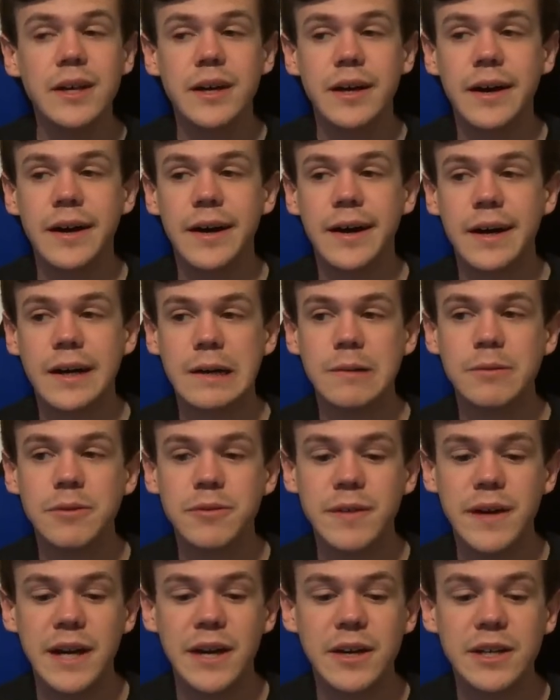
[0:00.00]
Uh, come to
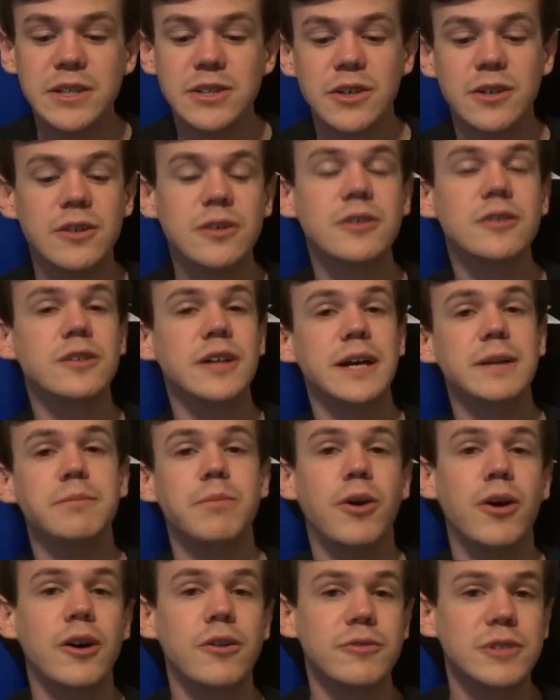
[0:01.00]
find out, his uncle had
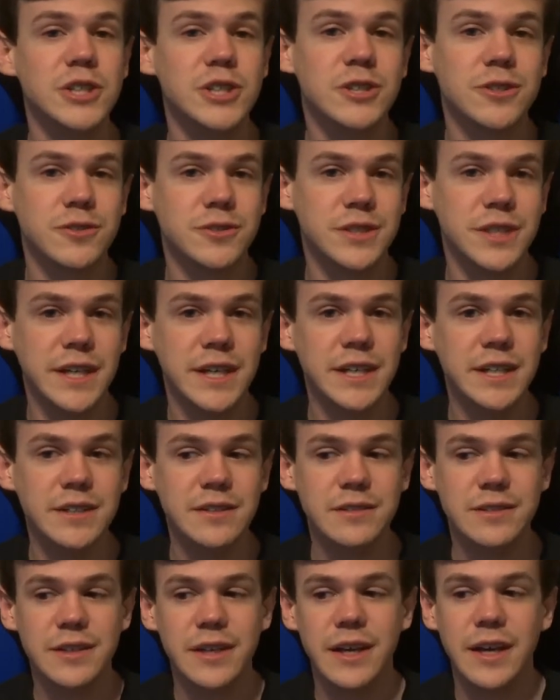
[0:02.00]
bought regional
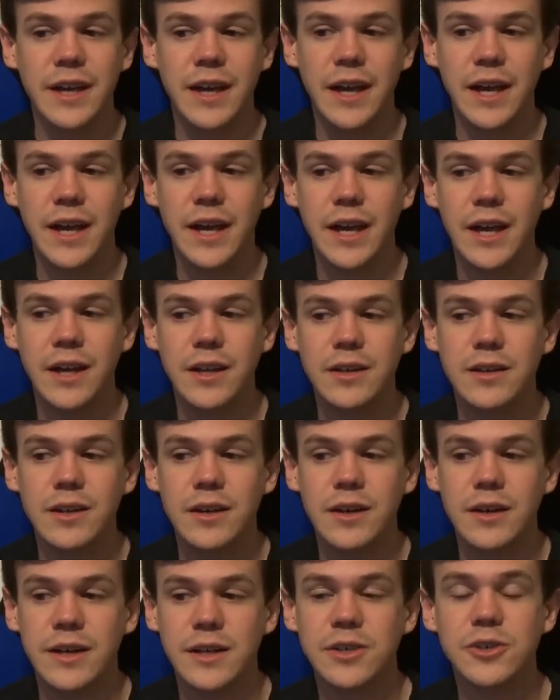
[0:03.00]
tickets and,
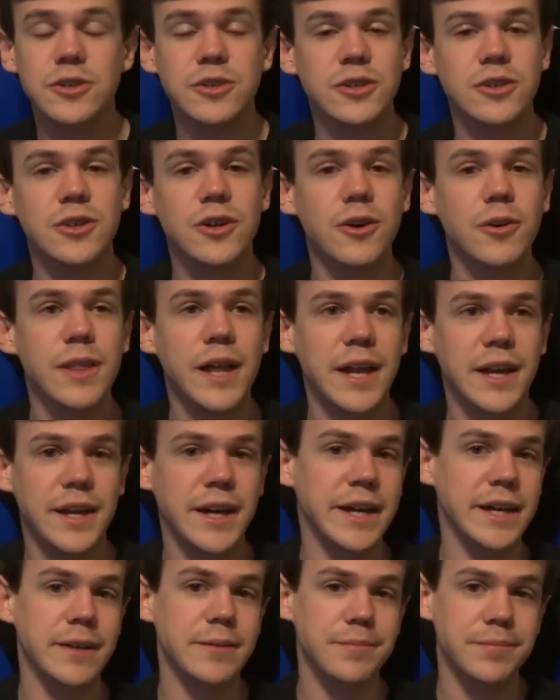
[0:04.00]
uh, and couldn't go that
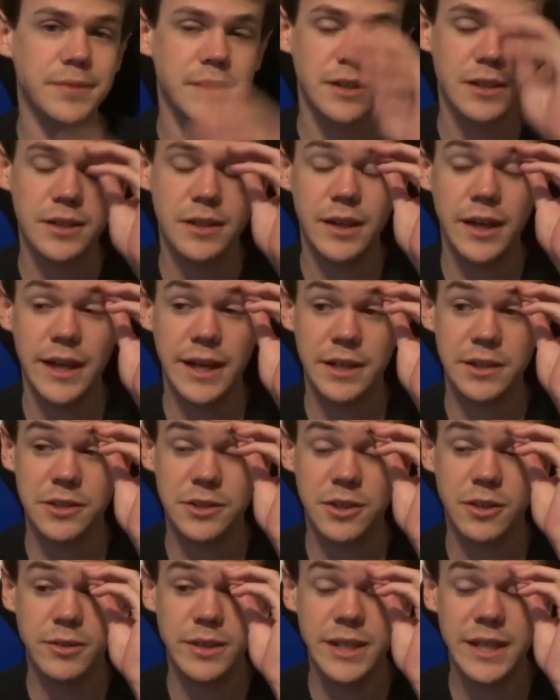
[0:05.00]
night. And
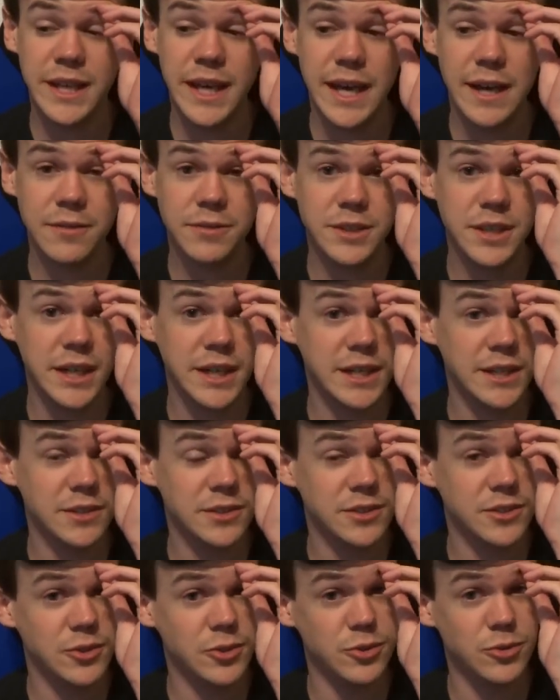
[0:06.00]
so he gave
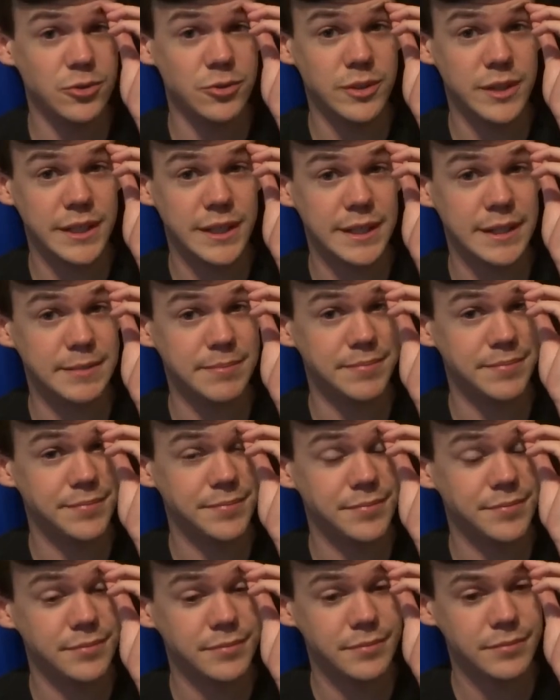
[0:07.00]
tickets to, um,
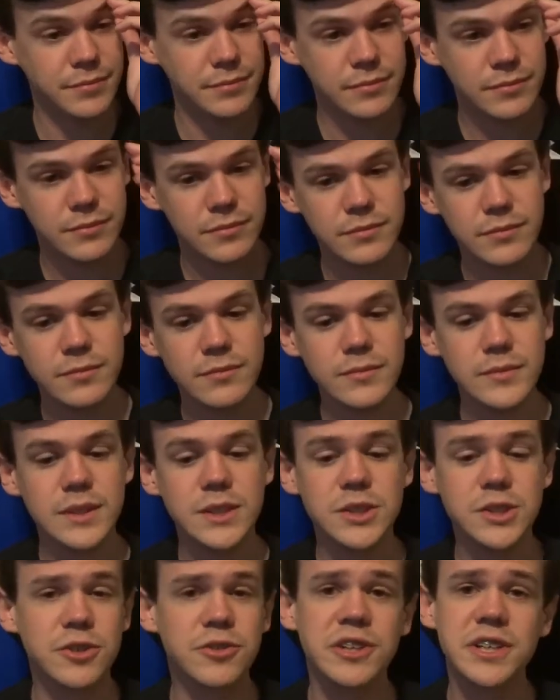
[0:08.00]

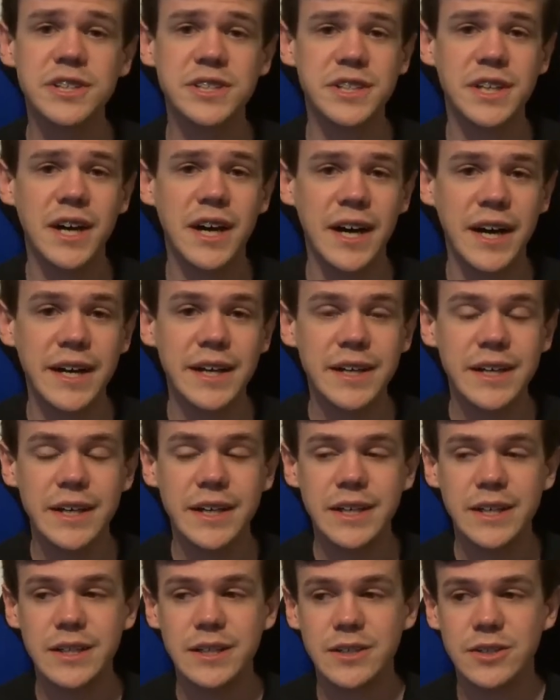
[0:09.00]
to Chris and I.
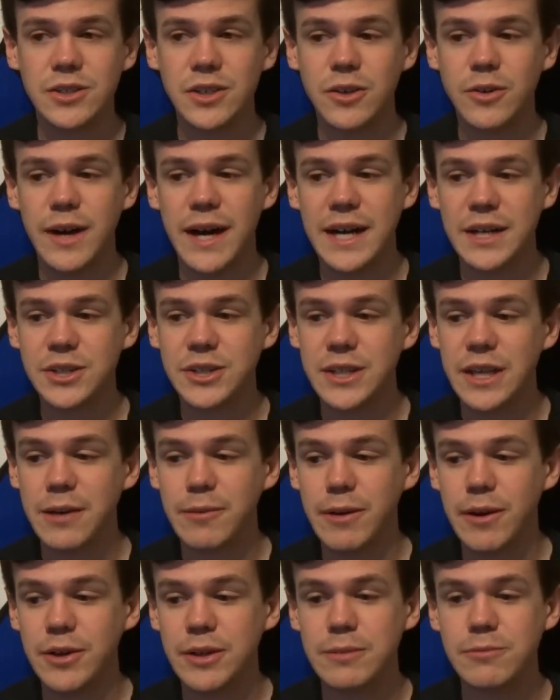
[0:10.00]
So actually, I
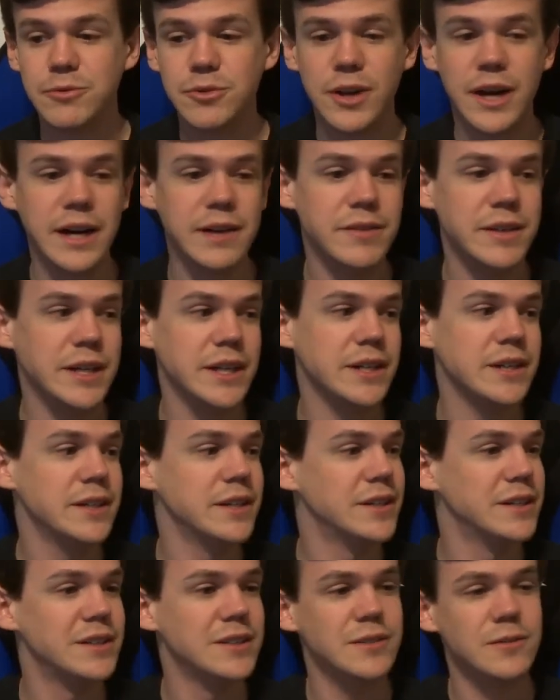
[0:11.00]
wound up driving
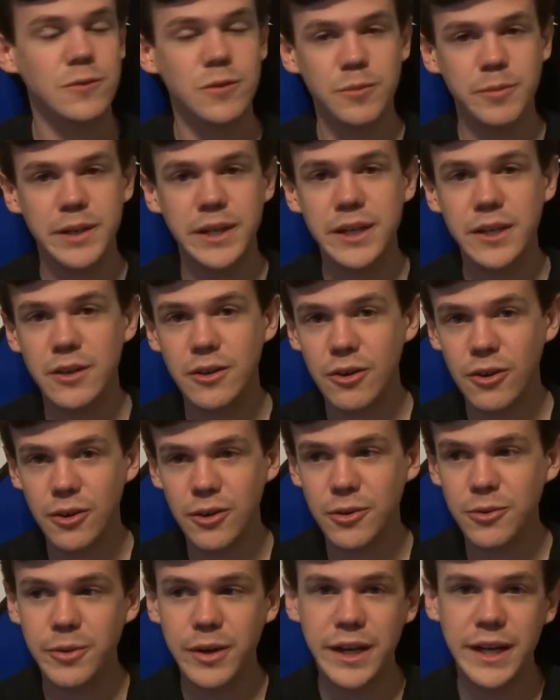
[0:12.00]
from here
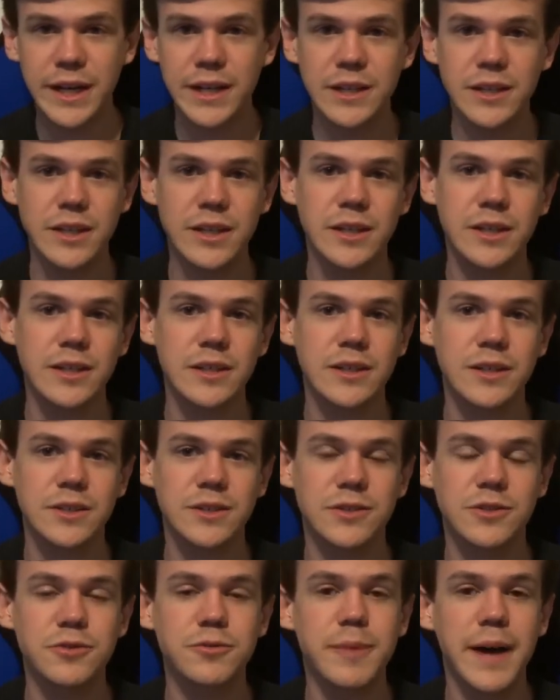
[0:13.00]
all the way uh,
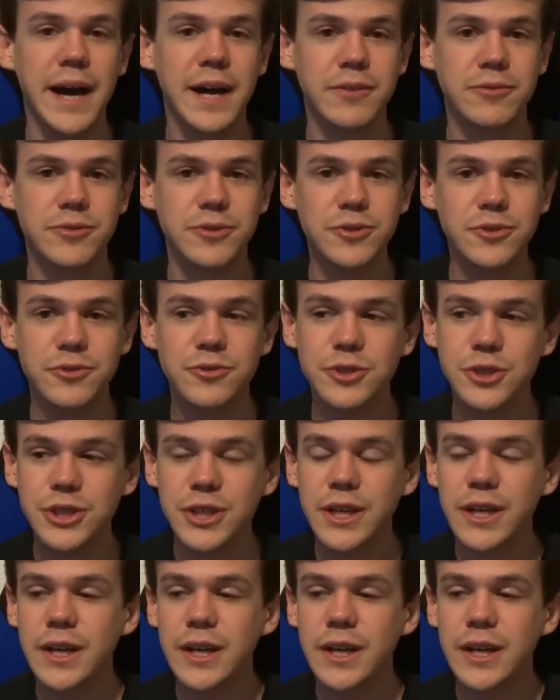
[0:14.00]
to Baton Rouge,